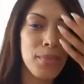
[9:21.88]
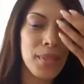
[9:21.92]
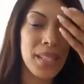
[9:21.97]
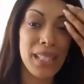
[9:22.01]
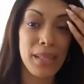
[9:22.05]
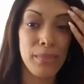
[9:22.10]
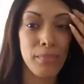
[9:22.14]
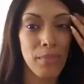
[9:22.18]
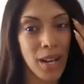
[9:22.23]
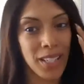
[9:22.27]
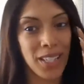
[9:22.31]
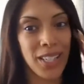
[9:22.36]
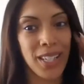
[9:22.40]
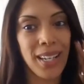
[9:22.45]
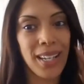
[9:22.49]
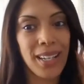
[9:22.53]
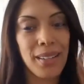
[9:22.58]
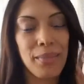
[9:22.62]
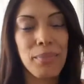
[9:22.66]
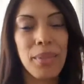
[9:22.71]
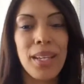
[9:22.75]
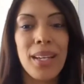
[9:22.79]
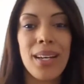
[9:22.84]
smudging,
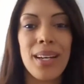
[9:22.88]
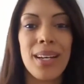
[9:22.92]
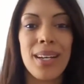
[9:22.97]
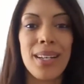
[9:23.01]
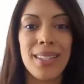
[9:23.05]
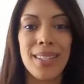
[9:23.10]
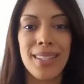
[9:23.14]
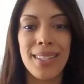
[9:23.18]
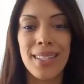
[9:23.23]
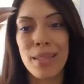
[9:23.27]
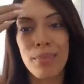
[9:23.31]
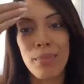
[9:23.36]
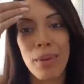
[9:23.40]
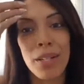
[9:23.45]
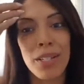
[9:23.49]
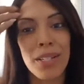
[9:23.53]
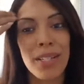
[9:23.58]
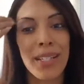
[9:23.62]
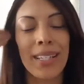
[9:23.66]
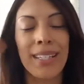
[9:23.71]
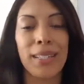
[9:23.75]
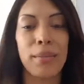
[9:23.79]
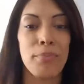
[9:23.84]
because
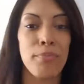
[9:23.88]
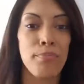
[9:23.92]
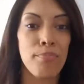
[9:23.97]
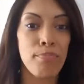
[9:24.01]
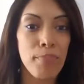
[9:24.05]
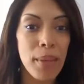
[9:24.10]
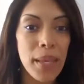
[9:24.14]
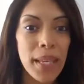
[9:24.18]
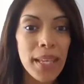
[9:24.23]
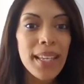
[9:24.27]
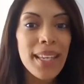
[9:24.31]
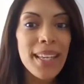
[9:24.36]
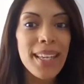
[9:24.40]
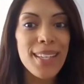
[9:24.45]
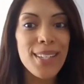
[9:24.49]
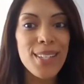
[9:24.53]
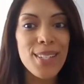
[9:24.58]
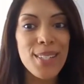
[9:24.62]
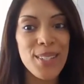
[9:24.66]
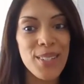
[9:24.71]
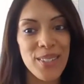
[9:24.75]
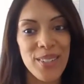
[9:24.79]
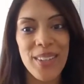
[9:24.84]
smudging is a big
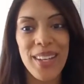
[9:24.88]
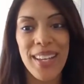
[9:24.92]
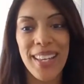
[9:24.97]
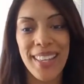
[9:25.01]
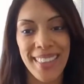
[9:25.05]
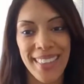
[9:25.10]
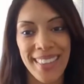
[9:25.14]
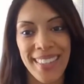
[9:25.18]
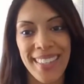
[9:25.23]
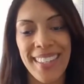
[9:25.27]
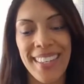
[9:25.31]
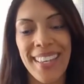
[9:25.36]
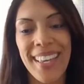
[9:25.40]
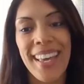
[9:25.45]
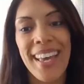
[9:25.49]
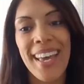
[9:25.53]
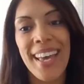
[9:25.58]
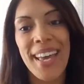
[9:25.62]
issue in the